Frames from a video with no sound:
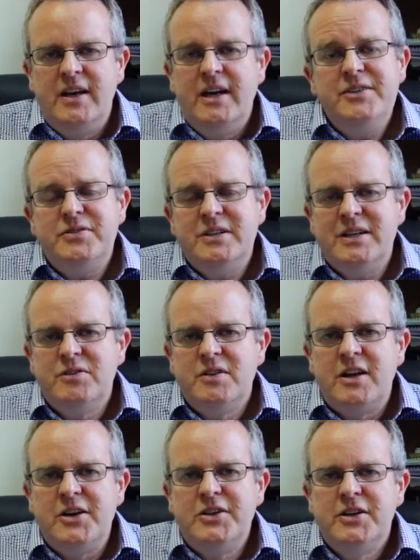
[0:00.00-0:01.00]
If, however,
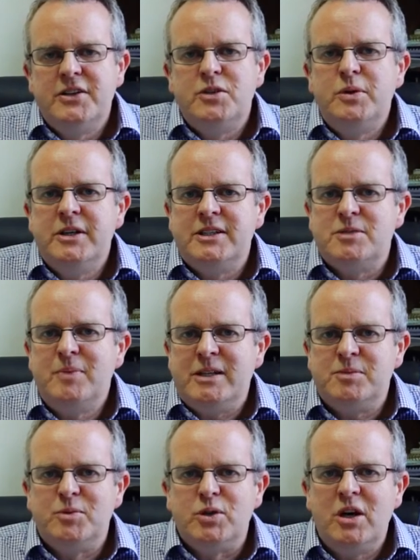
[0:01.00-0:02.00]
though, the work is
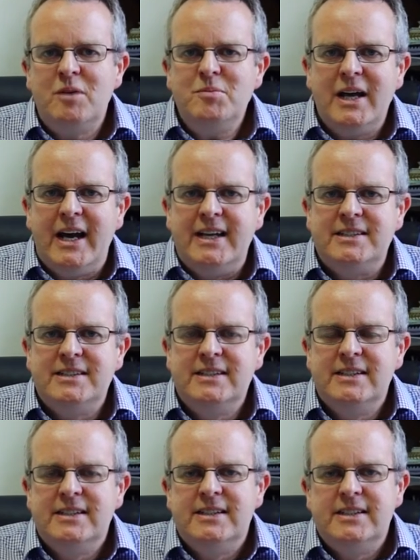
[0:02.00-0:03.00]
much more complicated,
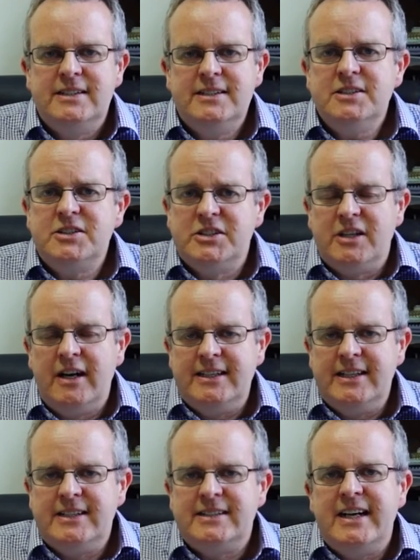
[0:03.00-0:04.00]
it is a good
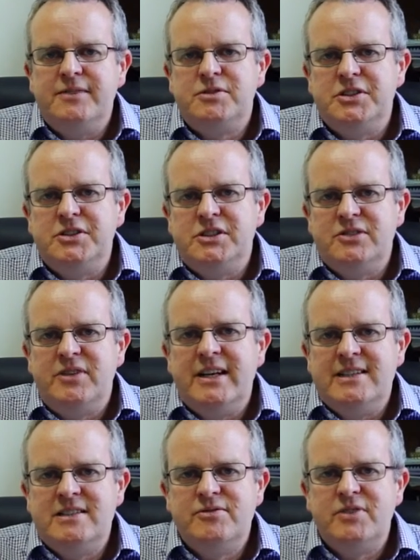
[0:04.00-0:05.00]
idea to have two
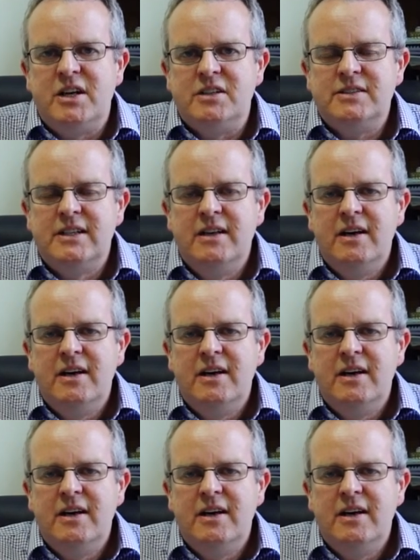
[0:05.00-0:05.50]
surveyors involved.